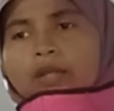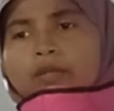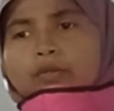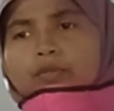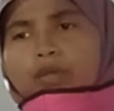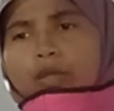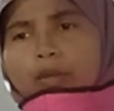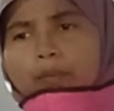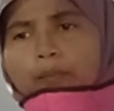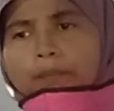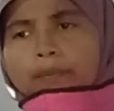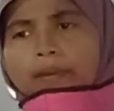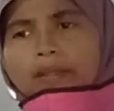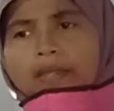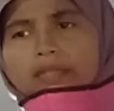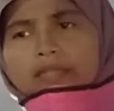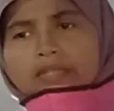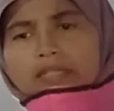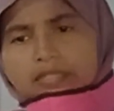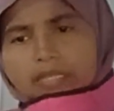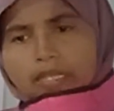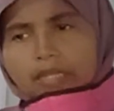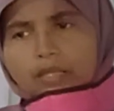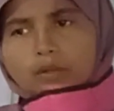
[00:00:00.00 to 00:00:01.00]
to apply
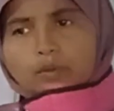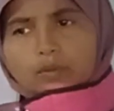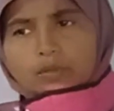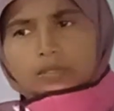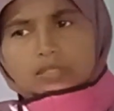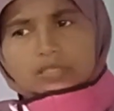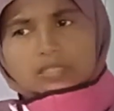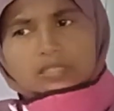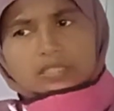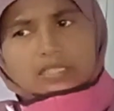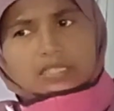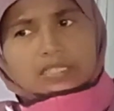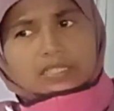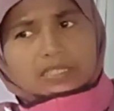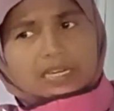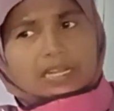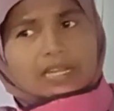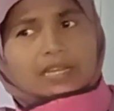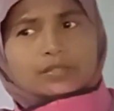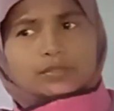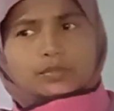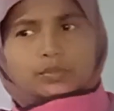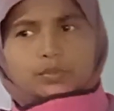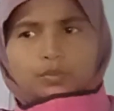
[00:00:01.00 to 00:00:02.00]
the psychology in a
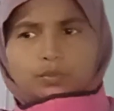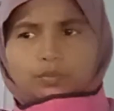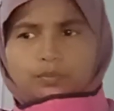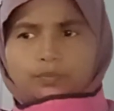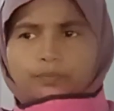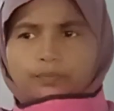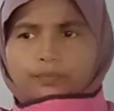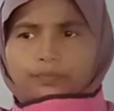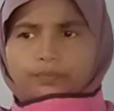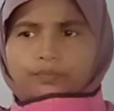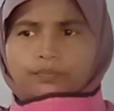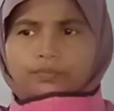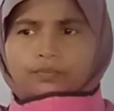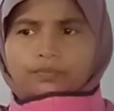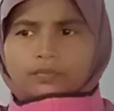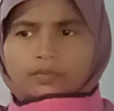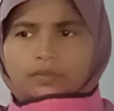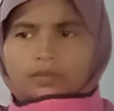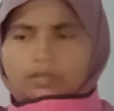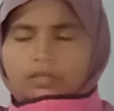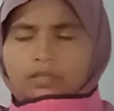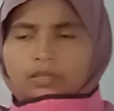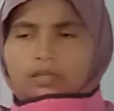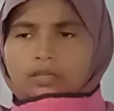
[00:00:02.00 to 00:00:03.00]
classroom
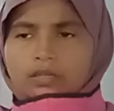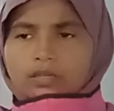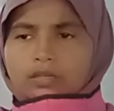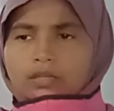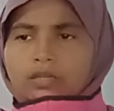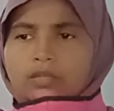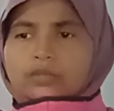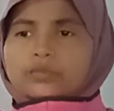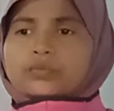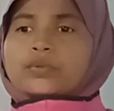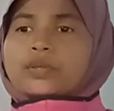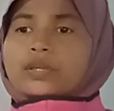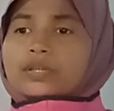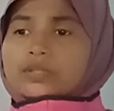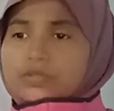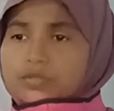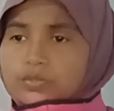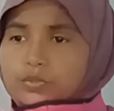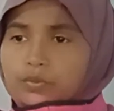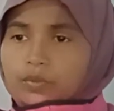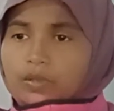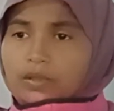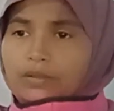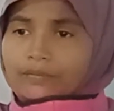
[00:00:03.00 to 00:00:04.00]
to
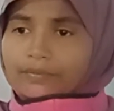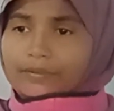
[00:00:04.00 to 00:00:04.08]
achieve